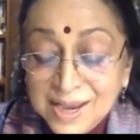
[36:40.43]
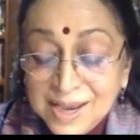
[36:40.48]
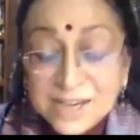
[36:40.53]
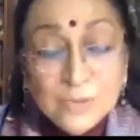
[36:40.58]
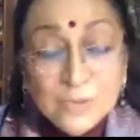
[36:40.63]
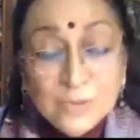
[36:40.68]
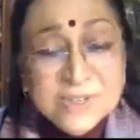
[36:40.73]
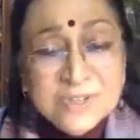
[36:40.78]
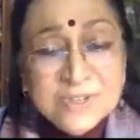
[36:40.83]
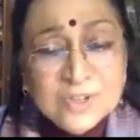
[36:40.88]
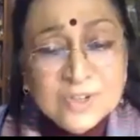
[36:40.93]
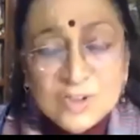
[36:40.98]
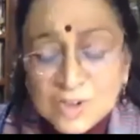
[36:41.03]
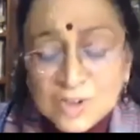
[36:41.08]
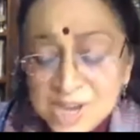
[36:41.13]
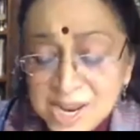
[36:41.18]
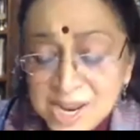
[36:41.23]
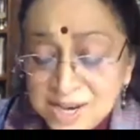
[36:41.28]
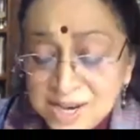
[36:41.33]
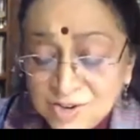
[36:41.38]
It was
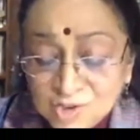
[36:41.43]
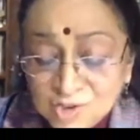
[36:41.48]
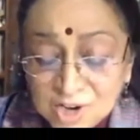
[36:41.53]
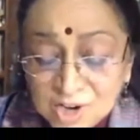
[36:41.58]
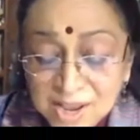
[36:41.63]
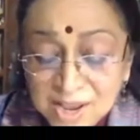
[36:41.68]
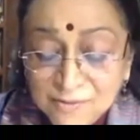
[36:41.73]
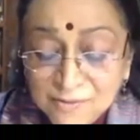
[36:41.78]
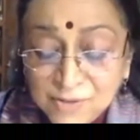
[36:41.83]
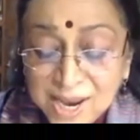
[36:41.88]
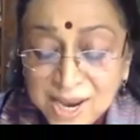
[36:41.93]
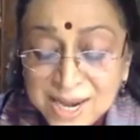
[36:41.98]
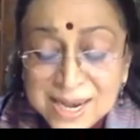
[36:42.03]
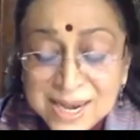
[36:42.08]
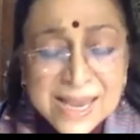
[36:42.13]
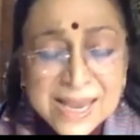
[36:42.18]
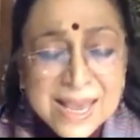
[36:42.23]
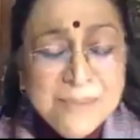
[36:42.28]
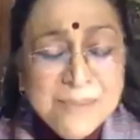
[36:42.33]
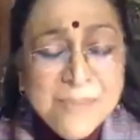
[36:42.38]
strange
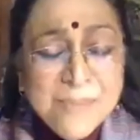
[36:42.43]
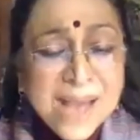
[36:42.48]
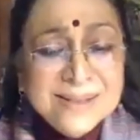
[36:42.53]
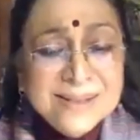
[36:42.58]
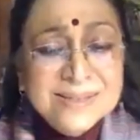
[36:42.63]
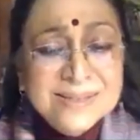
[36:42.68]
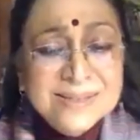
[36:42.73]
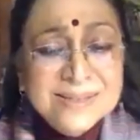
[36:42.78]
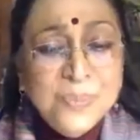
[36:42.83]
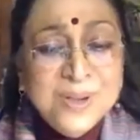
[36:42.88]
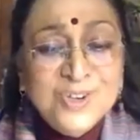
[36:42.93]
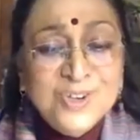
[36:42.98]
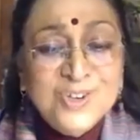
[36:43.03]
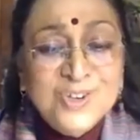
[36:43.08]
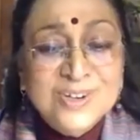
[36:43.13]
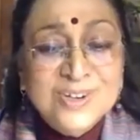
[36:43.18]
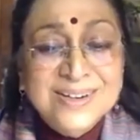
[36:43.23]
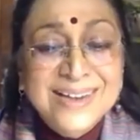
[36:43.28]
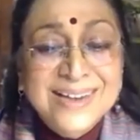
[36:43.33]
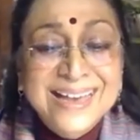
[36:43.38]
finding
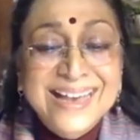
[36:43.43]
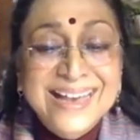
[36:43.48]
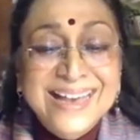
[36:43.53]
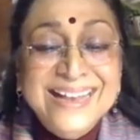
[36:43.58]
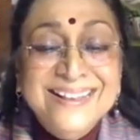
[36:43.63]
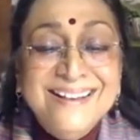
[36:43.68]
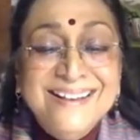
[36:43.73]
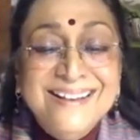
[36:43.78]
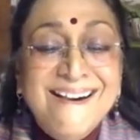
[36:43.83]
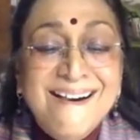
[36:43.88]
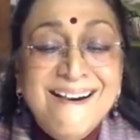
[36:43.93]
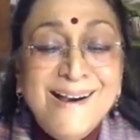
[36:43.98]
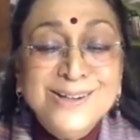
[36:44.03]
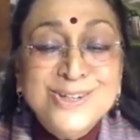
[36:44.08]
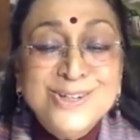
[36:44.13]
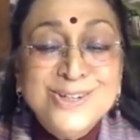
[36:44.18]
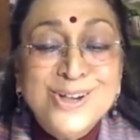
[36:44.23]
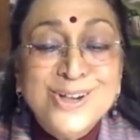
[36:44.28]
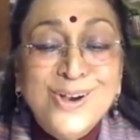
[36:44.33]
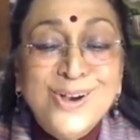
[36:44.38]
emancipation in the
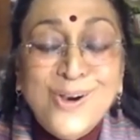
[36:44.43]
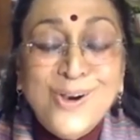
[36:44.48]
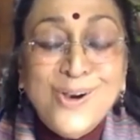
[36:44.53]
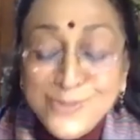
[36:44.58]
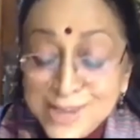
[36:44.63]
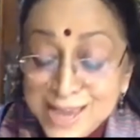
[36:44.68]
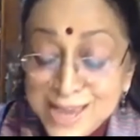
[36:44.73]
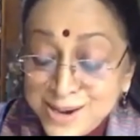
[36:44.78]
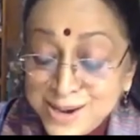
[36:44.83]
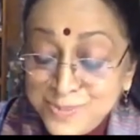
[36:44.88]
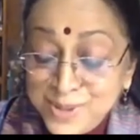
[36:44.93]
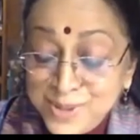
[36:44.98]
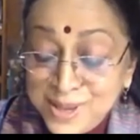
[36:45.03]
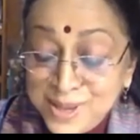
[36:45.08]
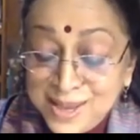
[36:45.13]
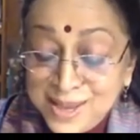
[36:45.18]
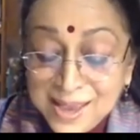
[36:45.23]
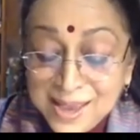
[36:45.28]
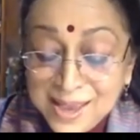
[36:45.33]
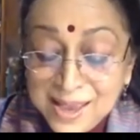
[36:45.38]
heart of the enemy.
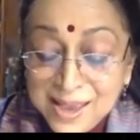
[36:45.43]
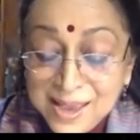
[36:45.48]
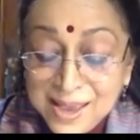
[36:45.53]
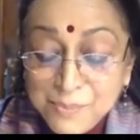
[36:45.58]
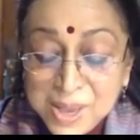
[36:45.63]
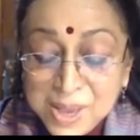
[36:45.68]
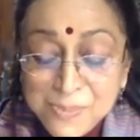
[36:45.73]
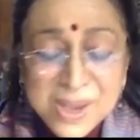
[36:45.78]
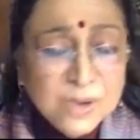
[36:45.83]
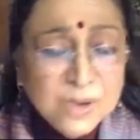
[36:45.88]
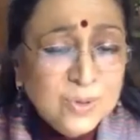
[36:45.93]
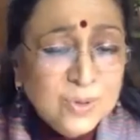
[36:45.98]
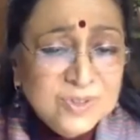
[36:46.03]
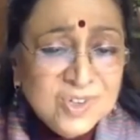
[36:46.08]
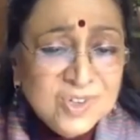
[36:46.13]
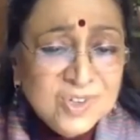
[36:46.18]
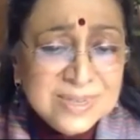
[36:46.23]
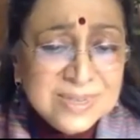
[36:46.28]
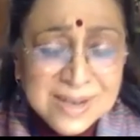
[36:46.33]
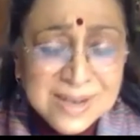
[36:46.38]
Maybe it
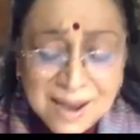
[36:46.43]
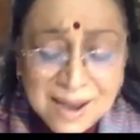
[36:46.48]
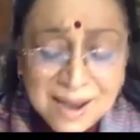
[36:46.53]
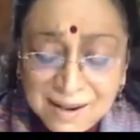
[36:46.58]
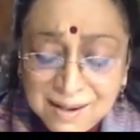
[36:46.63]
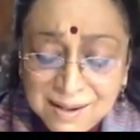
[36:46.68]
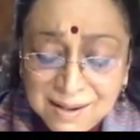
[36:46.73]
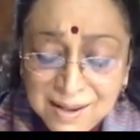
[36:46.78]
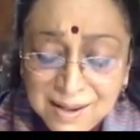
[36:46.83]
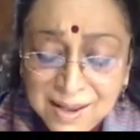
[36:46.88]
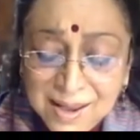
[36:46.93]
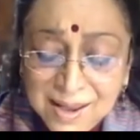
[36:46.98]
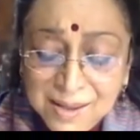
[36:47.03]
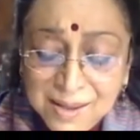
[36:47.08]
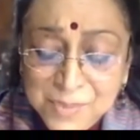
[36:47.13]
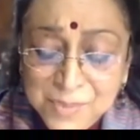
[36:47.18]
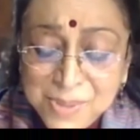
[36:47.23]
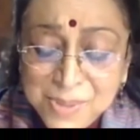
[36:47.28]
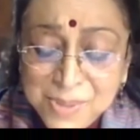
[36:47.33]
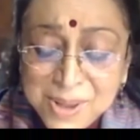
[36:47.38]
was just luck.
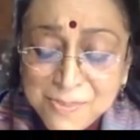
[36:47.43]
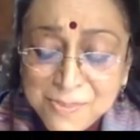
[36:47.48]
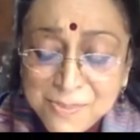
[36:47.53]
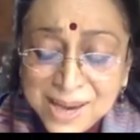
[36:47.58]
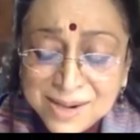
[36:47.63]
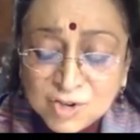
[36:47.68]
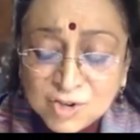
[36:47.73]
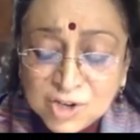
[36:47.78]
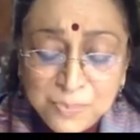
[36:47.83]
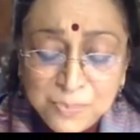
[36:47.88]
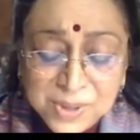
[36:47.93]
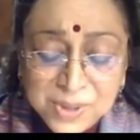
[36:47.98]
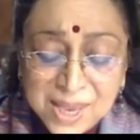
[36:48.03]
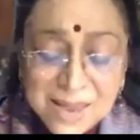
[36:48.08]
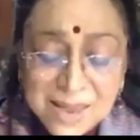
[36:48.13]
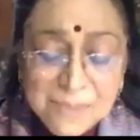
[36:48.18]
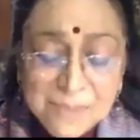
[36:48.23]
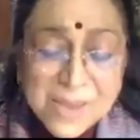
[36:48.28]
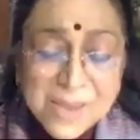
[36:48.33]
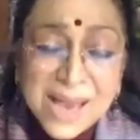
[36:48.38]
Maybe my trip
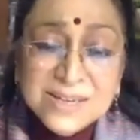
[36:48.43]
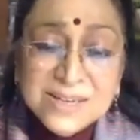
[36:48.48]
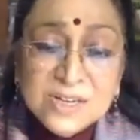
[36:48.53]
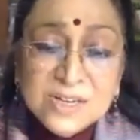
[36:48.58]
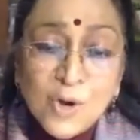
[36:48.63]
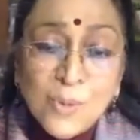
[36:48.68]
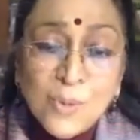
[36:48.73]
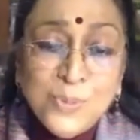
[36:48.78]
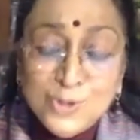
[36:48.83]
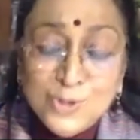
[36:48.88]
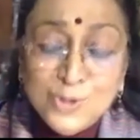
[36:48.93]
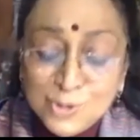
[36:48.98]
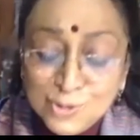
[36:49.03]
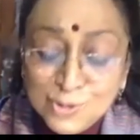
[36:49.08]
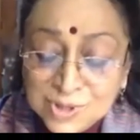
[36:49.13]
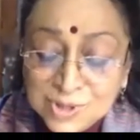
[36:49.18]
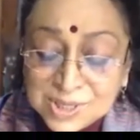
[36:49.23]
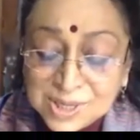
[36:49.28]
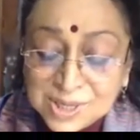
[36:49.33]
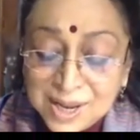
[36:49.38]
came at an
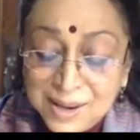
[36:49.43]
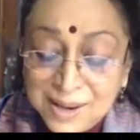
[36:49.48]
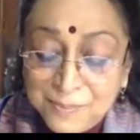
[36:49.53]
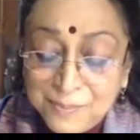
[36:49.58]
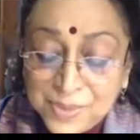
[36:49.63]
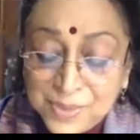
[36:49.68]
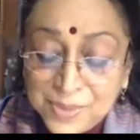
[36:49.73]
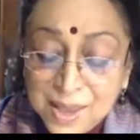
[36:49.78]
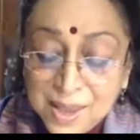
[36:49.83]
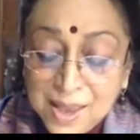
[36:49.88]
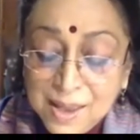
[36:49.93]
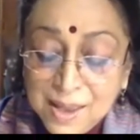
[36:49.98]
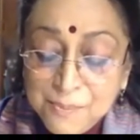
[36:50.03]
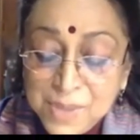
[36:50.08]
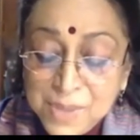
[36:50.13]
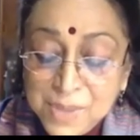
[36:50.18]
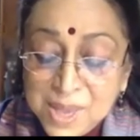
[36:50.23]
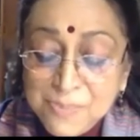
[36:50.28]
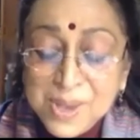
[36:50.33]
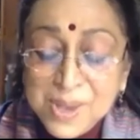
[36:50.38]
opportune time.
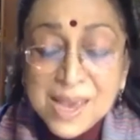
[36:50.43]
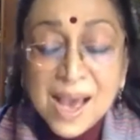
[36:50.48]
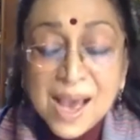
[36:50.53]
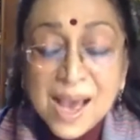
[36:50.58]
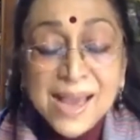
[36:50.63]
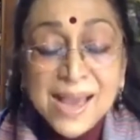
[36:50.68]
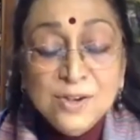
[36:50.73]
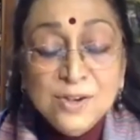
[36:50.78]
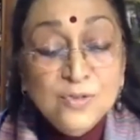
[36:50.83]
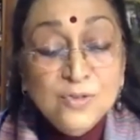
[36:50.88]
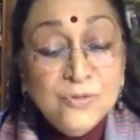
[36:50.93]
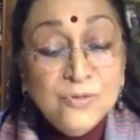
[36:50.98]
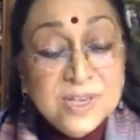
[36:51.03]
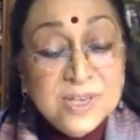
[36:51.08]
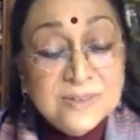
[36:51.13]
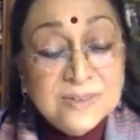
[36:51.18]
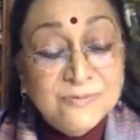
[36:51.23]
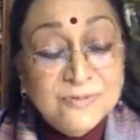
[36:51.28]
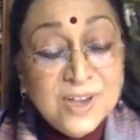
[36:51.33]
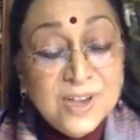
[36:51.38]
Maybe I had to
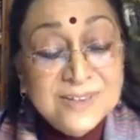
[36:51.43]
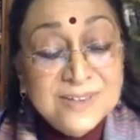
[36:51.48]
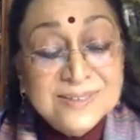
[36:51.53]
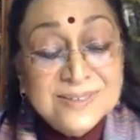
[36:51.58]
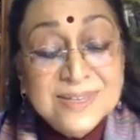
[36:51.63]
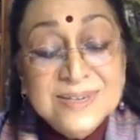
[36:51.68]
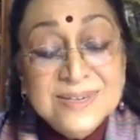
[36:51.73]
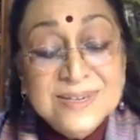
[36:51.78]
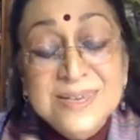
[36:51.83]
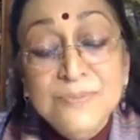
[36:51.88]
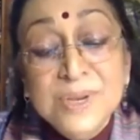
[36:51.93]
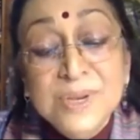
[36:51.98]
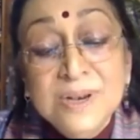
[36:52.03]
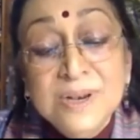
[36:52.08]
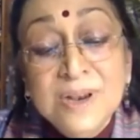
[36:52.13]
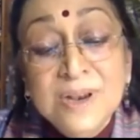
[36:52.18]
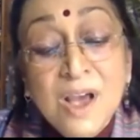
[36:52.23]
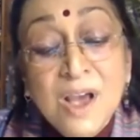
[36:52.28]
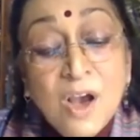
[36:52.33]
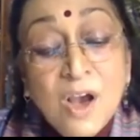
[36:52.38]
face the
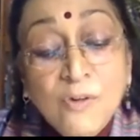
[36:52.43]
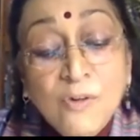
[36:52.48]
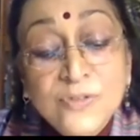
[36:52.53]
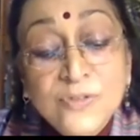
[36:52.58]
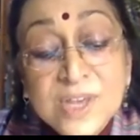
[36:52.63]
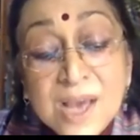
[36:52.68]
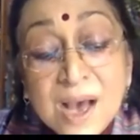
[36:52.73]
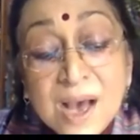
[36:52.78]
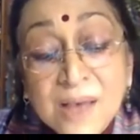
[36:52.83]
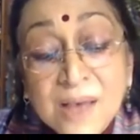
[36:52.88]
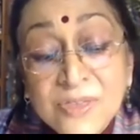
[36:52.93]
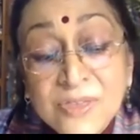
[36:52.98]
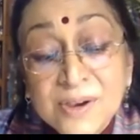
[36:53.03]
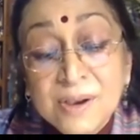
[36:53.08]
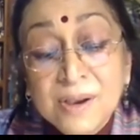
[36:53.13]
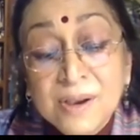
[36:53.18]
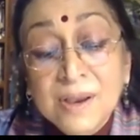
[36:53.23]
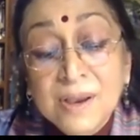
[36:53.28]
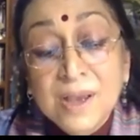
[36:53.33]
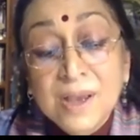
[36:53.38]
demon of the other